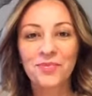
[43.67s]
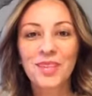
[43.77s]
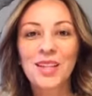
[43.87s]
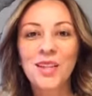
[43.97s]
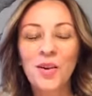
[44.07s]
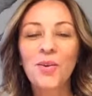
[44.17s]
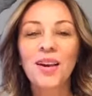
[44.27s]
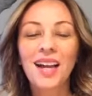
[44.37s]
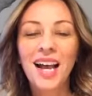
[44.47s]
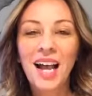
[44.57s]
So
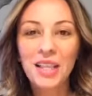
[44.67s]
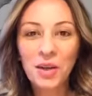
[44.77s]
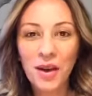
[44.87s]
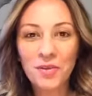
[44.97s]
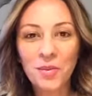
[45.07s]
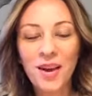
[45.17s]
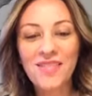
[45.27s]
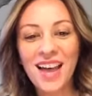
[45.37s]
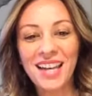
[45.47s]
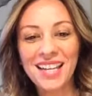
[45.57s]
hello
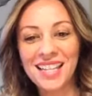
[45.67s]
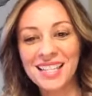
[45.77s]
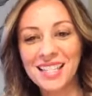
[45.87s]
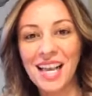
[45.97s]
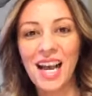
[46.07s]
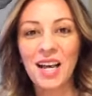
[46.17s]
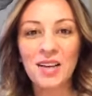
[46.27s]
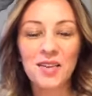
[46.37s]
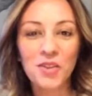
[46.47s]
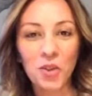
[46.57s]
everyone that is
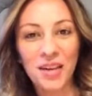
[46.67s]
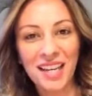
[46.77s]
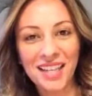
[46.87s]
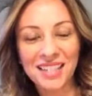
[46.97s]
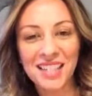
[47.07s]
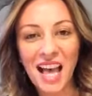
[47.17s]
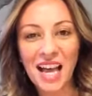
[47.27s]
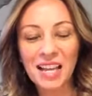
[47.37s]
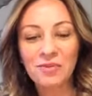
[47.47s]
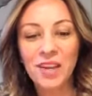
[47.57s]
joining us
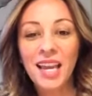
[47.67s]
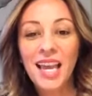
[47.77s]
live.